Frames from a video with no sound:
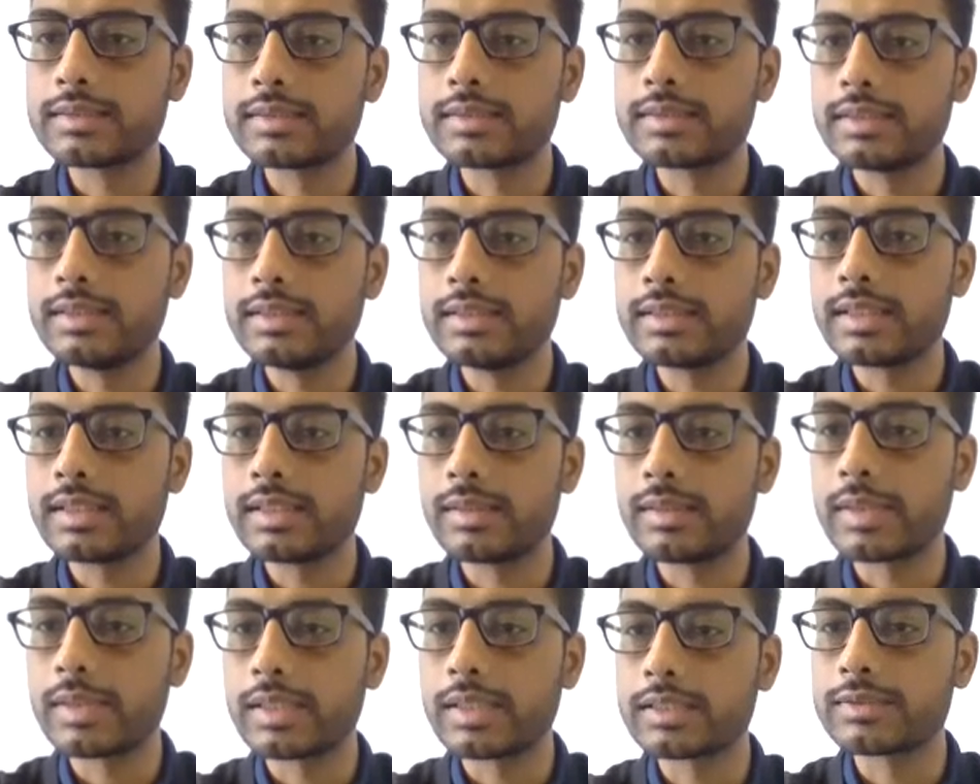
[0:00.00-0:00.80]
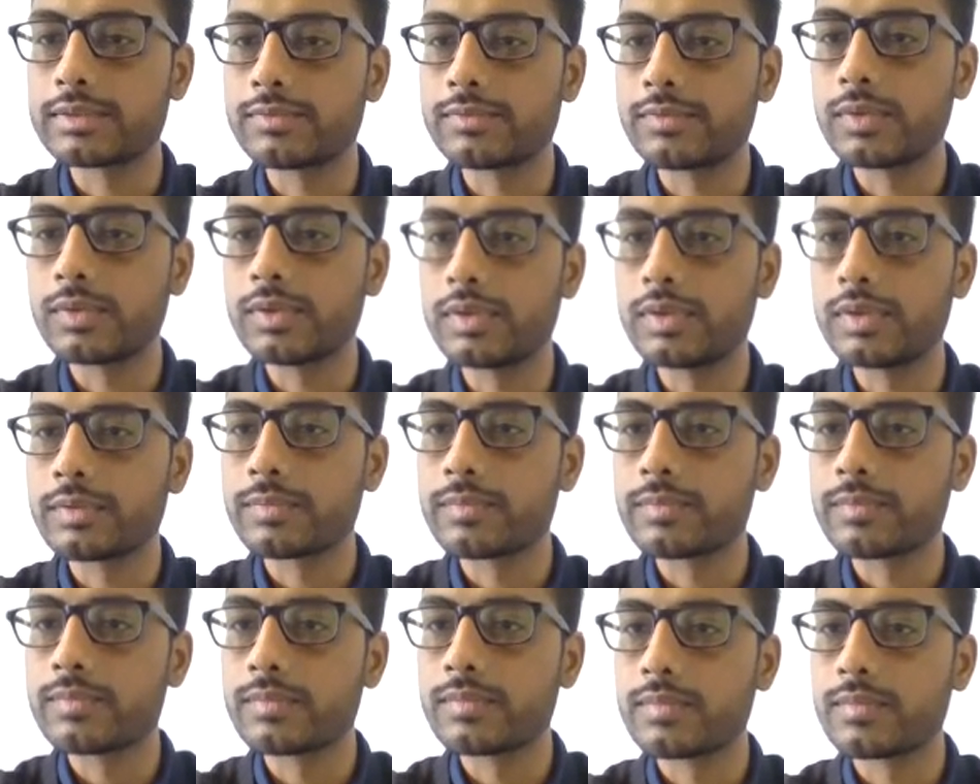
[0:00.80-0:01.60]
3, n minus 4,
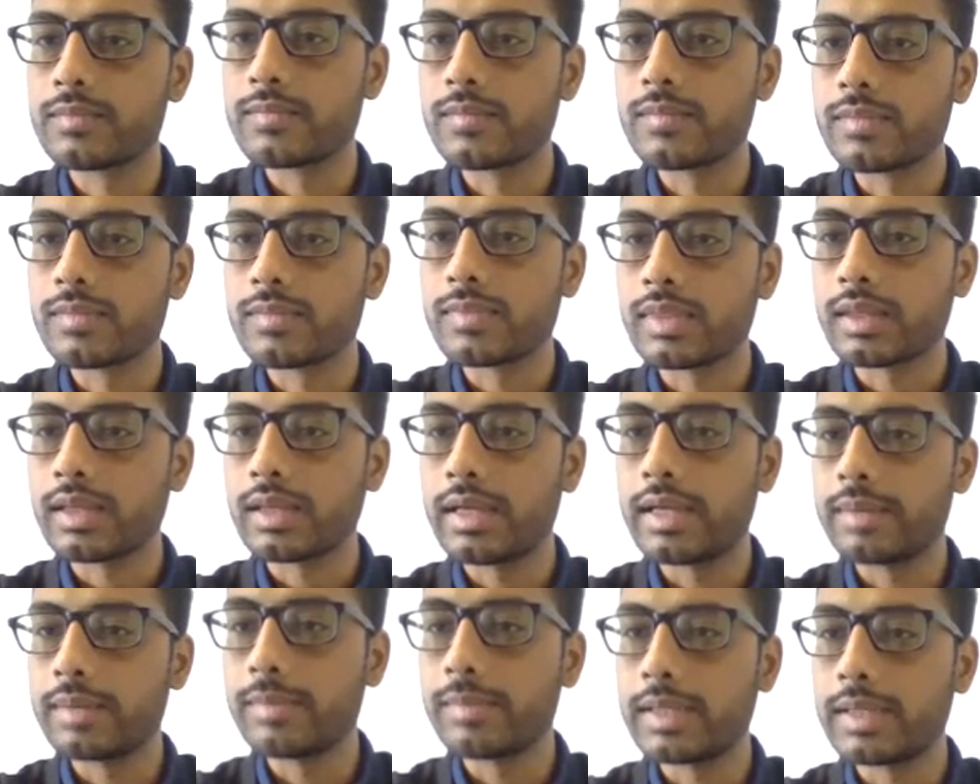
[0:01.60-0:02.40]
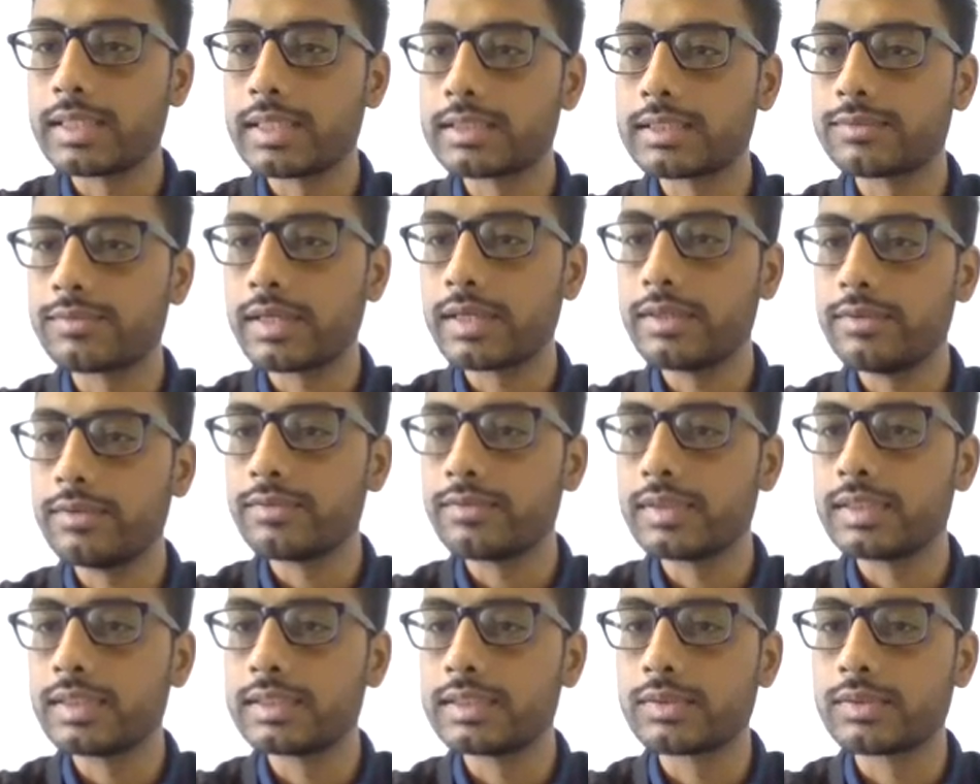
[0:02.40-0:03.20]
n minus 5
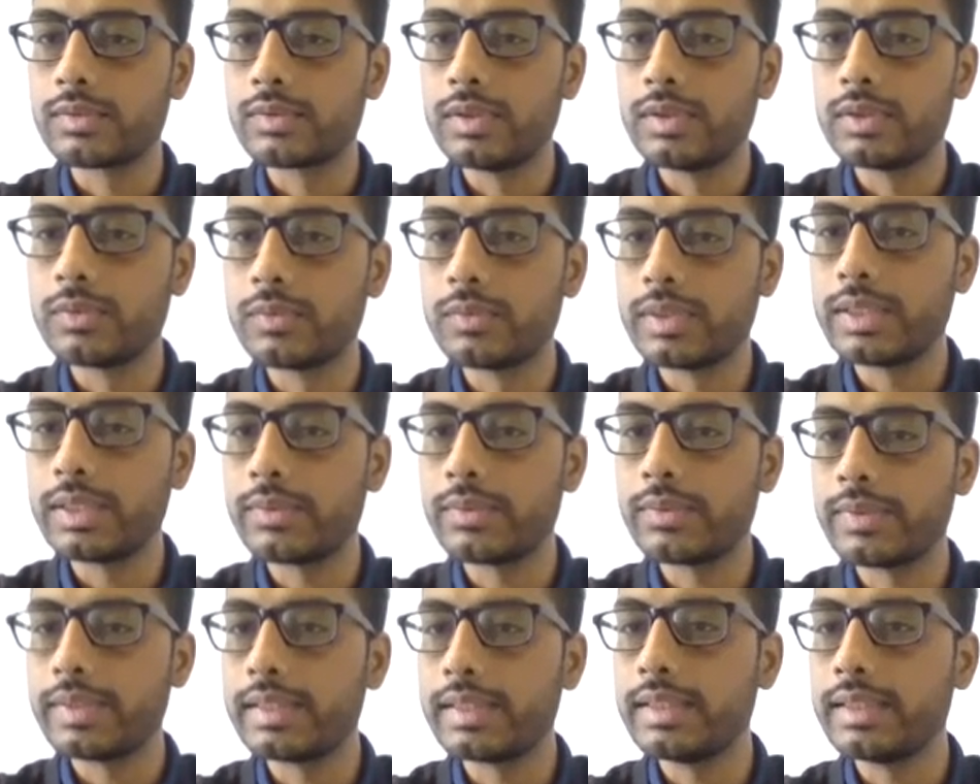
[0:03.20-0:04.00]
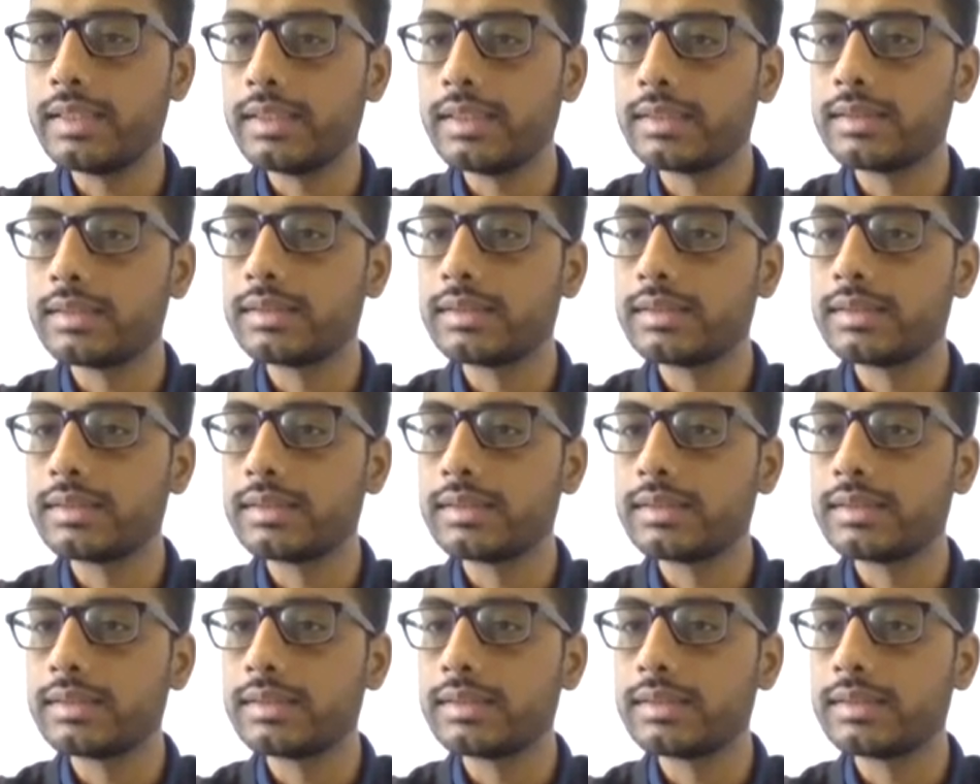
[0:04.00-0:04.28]
is equal to 120.